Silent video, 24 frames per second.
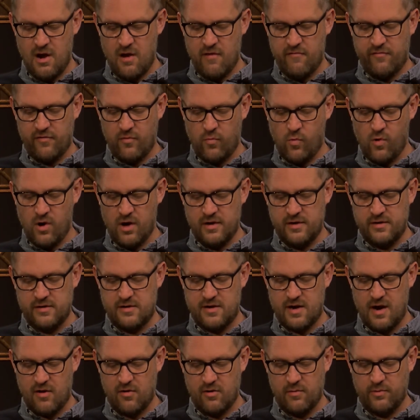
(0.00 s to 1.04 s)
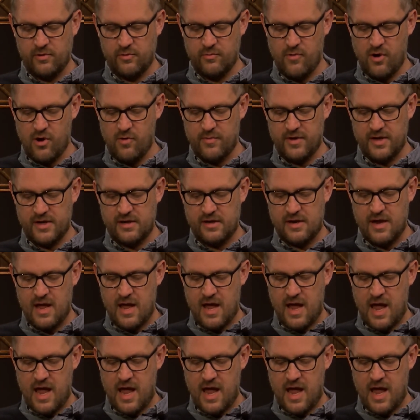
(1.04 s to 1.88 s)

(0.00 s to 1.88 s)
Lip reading: For one terrible moment,